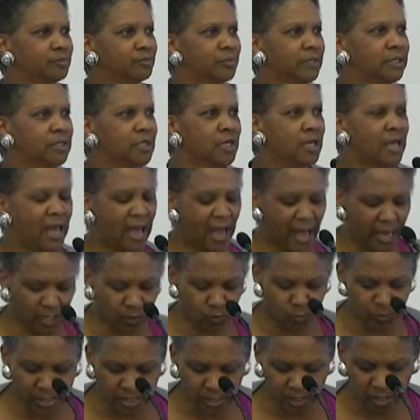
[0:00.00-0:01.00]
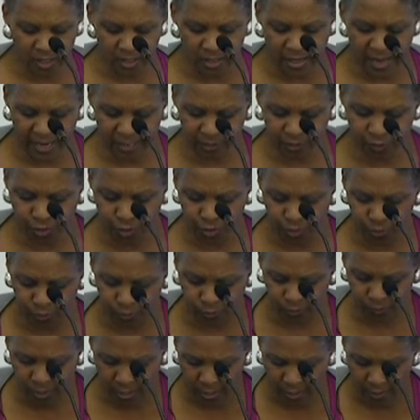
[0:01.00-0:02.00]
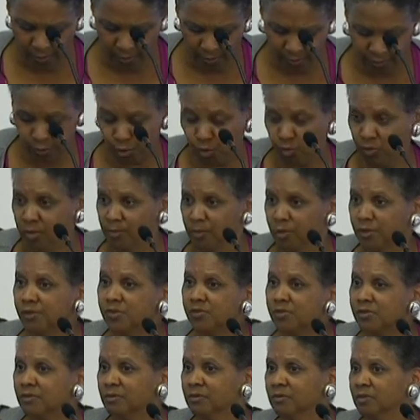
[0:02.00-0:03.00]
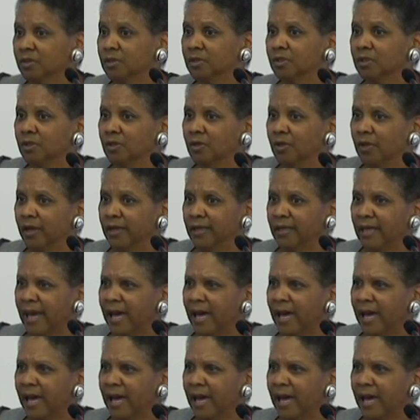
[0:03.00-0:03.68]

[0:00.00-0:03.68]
But how do we connect to the dreamers, right?